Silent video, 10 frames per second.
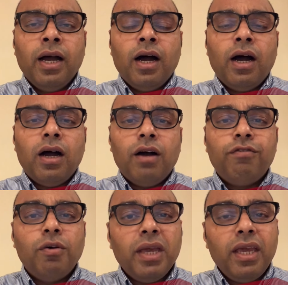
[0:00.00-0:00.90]

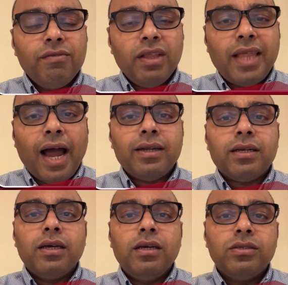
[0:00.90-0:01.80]
For me, even that
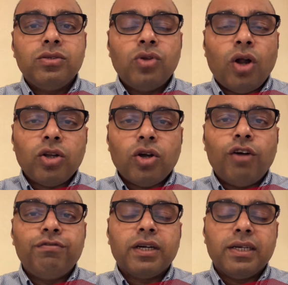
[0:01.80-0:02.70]
is not
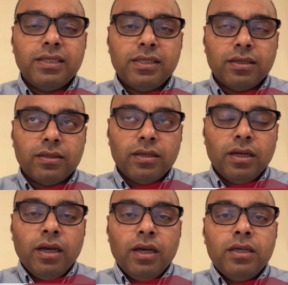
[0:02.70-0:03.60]
of a concern.
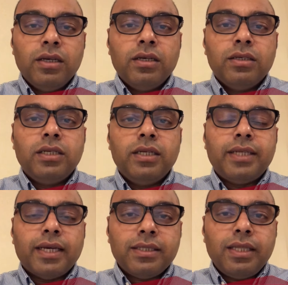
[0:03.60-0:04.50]
See,
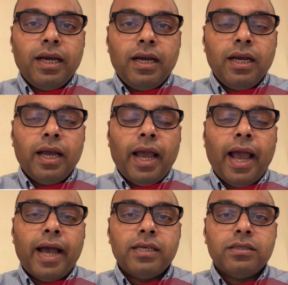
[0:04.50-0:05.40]
Tesla
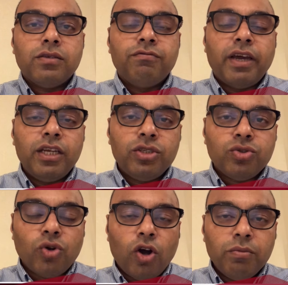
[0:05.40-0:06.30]
has very
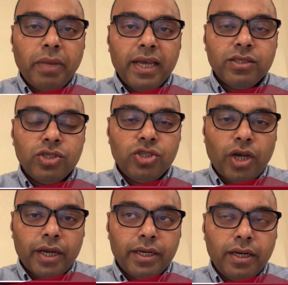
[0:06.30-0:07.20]
strong base in
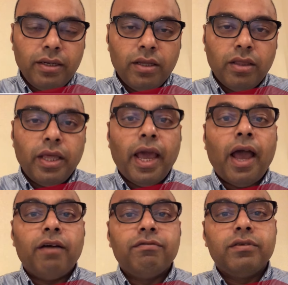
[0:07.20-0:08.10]
China. They
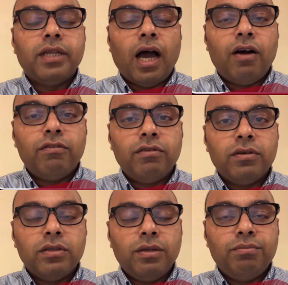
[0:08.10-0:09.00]
have now
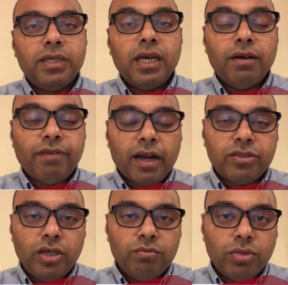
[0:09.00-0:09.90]
the
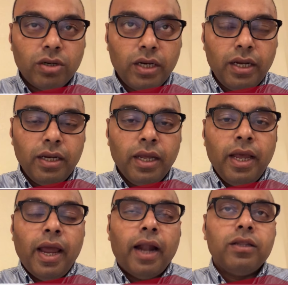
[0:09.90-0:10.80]
gigafactory in Berlin,
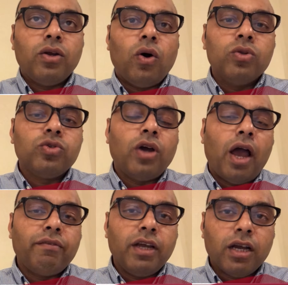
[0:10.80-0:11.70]
and they're also
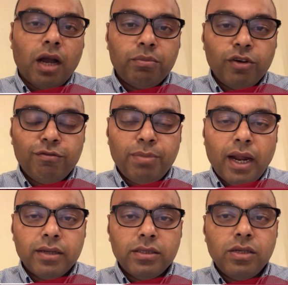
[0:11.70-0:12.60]
having a couple of
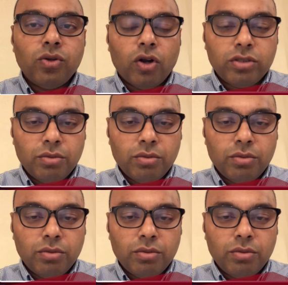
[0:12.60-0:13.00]
plants in North